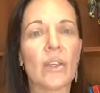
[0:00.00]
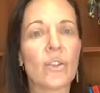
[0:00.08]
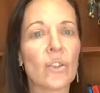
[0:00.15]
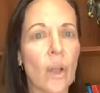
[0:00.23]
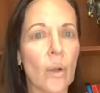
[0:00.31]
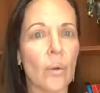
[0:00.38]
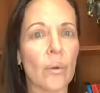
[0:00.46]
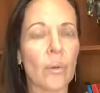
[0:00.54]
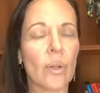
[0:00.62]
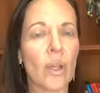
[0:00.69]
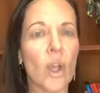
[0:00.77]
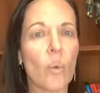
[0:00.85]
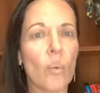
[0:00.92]
So
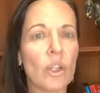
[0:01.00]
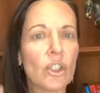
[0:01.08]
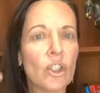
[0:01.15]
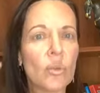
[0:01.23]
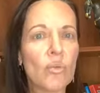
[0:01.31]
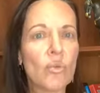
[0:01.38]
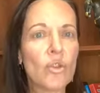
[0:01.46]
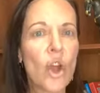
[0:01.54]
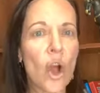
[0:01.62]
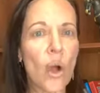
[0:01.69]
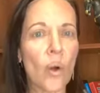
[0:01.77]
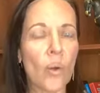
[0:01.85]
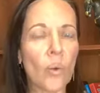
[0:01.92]
once you
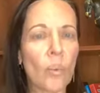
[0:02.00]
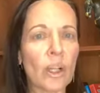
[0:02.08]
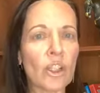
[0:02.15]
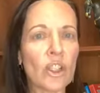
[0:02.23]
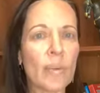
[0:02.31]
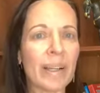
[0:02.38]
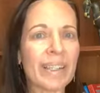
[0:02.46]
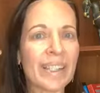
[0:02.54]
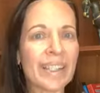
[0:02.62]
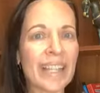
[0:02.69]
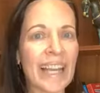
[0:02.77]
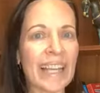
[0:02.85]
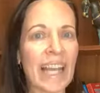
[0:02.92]
know, once you
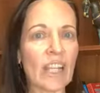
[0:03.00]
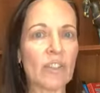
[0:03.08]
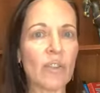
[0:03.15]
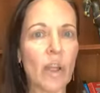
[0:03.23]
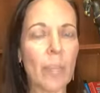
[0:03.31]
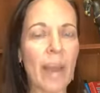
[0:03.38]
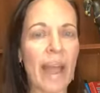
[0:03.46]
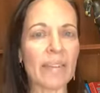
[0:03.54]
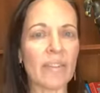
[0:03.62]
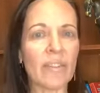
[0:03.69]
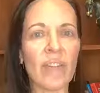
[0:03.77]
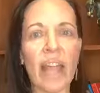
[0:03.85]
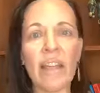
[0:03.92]
understand cash flow
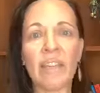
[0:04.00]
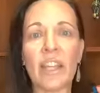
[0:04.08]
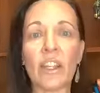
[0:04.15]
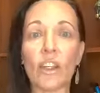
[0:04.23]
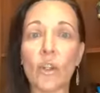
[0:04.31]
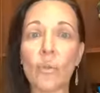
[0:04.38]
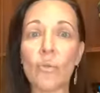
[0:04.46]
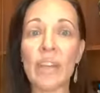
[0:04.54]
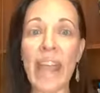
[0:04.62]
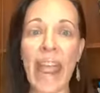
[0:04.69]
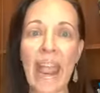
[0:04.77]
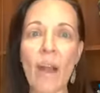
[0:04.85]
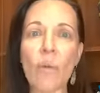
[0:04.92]
patterns, and then you
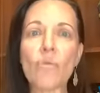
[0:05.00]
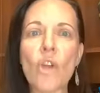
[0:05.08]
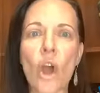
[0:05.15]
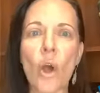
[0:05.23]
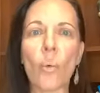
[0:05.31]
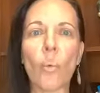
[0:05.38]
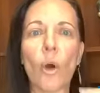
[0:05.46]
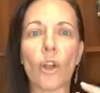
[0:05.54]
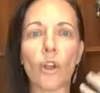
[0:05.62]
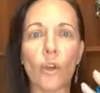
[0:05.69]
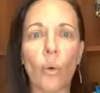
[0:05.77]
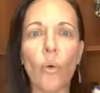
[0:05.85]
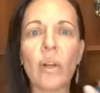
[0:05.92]
now know
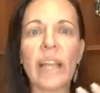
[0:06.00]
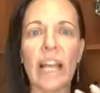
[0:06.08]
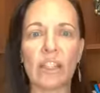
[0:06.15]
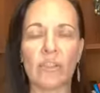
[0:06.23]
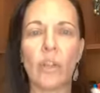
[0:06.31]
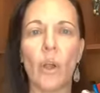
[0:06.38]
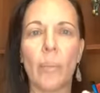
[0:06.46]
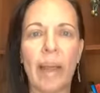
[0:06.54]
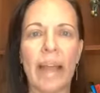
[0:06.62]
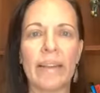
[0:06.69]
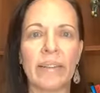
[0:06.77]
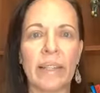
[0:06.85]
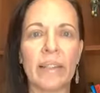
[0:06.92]
what your cash flow
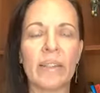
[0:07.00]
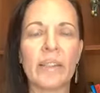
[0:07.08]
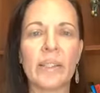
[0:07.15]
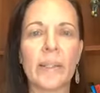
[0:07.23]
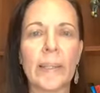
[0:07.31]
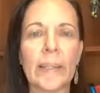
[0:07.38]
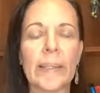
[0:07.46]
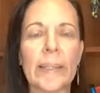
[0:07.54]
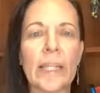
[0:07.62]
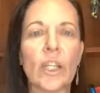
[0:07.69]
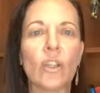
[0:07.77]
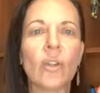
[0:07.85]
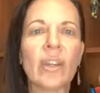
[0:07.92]
pattern is,
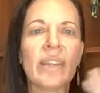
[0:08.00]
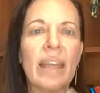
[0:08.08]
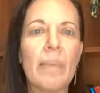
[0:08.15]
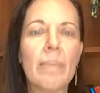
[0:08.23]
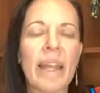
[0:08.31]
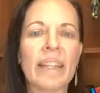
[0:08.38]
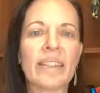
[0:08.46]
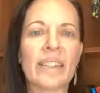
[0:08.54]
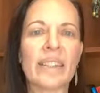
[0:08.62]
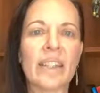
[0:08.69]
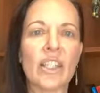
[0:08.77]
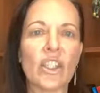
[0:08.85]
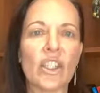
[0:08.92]
you can then make
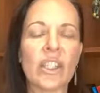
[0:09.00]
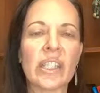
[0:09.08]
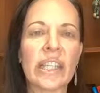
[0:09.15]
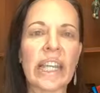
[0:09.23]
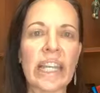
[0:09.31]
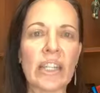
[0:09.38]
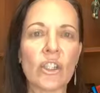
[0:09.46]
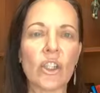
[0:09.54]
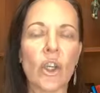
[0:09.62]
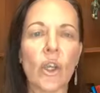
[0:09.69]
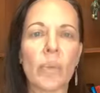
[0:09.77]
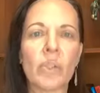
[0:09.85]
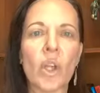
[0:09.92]
decisions in
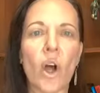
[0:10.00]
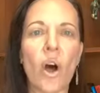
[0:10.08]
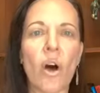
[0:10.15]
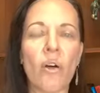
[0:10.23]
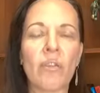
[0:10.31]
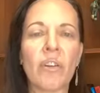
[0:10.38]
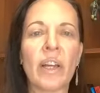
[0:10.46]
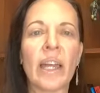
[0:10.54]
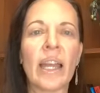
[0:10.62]
terms of